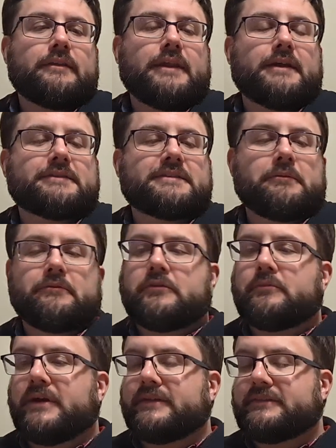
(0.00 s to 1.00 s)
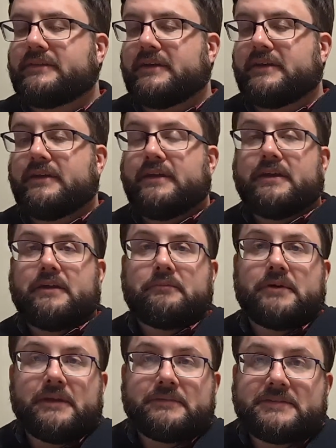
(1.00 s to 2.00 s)
Now, some of you might say,
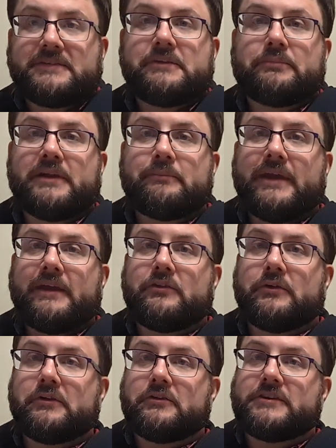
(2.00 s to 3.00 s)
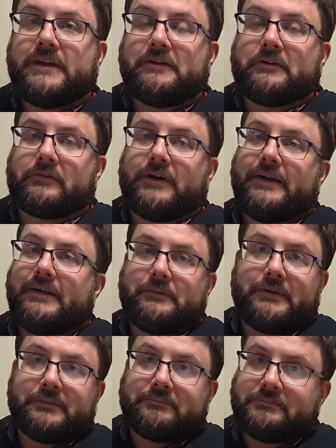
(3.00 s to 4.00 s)
but I've seen you play banjo on your channel, right?
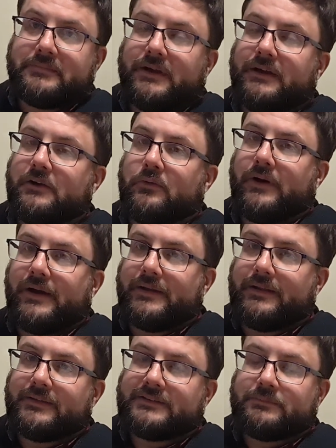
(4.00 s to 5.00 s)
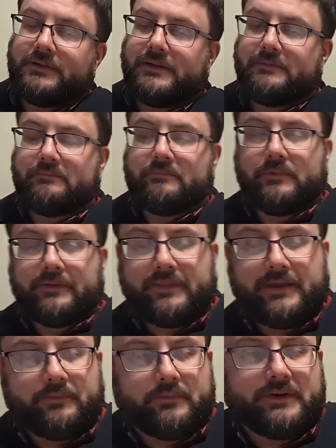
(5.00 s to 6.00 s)
Well, not quite. I'll explain what
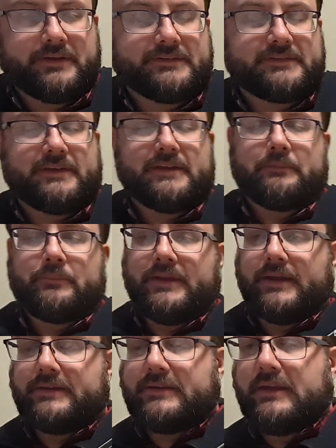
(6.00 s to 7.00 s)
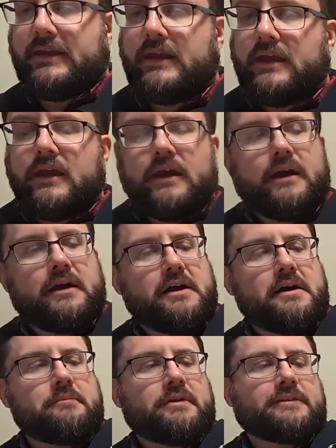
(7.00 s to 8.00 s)
that was in a bit.
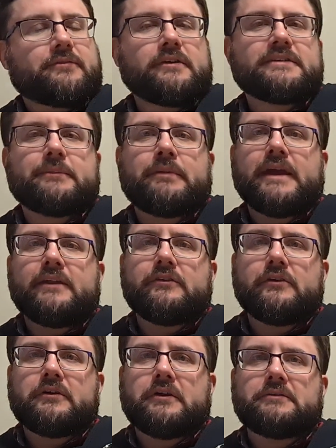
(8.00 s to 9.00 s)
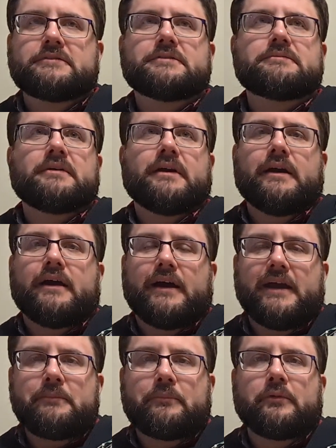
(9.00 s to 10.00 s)
But as far as the banjo goes,
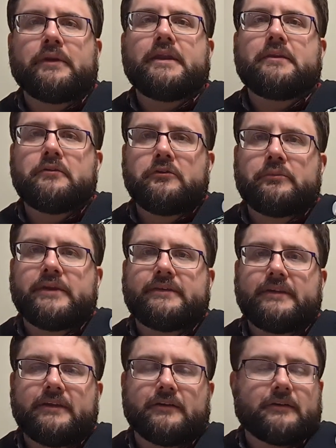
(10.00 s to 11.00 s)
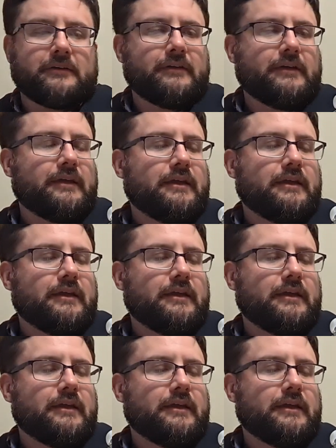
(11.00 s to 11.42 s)
I'm pretty newbie tier.